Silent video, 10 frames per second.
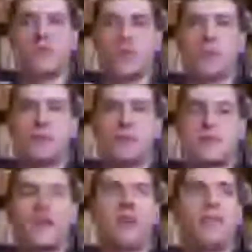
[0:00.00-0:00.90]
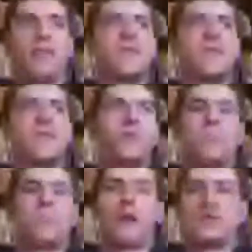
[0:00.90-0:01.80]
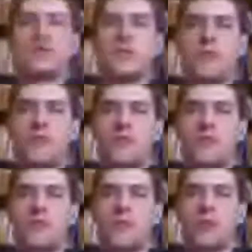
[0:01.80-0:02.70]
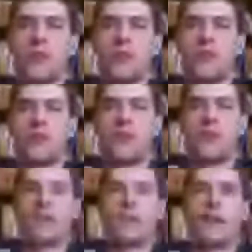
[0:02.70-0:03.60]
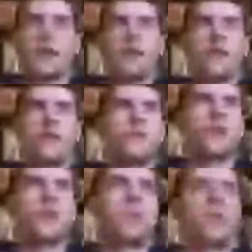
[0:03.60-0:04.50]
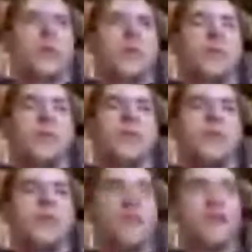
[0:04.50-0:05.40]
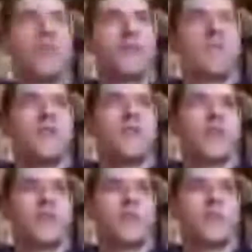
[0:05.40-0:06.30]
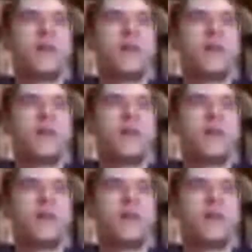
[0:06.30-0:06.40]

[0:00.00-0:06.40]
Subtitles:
almost of Jordan Peterson, and how people can see him,